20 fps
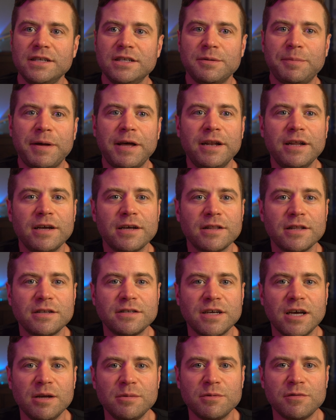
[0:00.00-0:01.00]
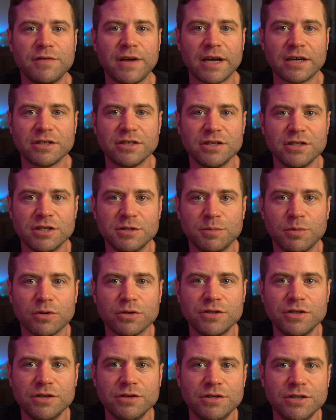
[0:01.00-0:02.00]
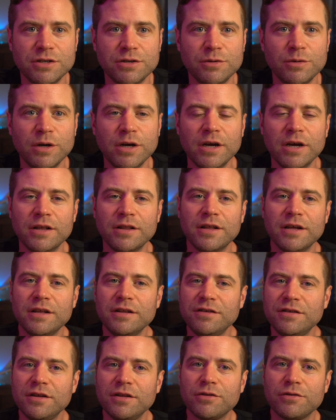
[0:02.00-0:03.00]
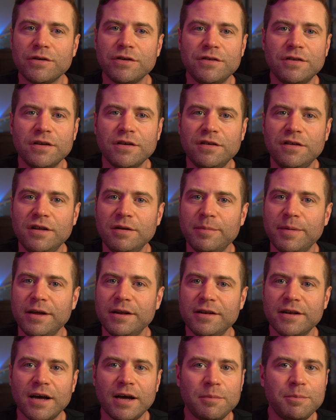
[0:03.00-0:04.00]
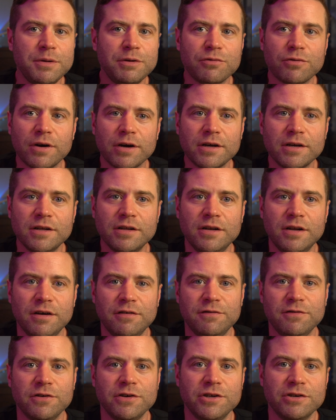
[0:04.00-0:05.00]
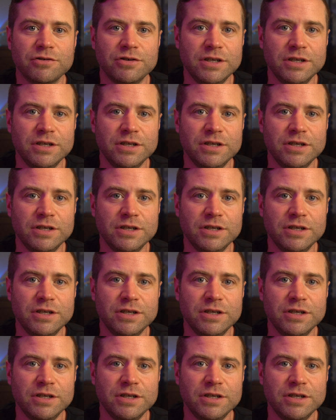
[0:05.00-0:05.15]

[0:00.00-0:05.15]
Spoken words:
depending on the type of action sports you do, the Insta360 may not be rugged enough for your